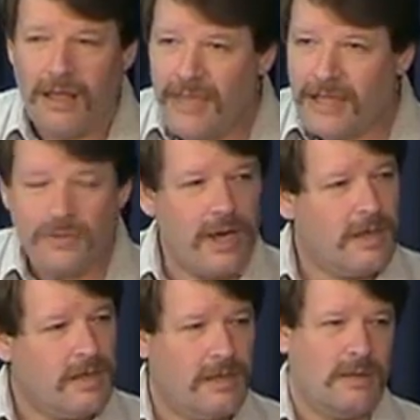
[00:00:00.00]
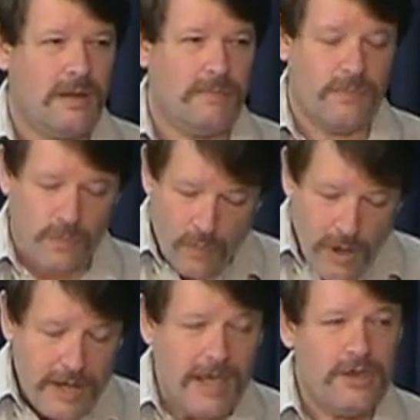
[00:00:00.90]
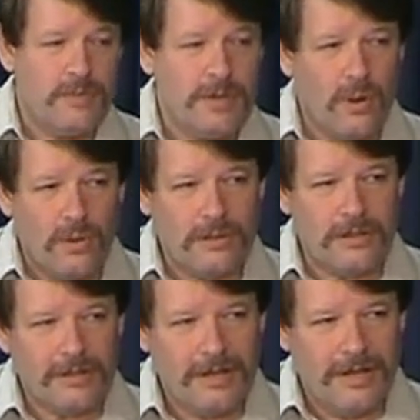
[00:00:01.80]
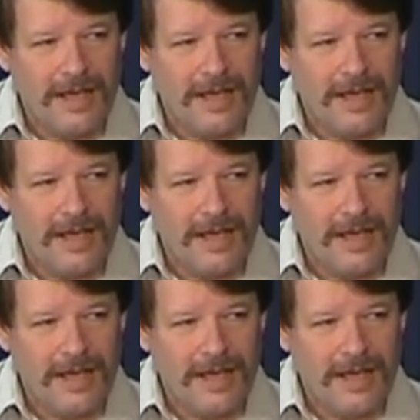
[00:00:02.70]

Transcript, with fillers: That's why one day you'll be older,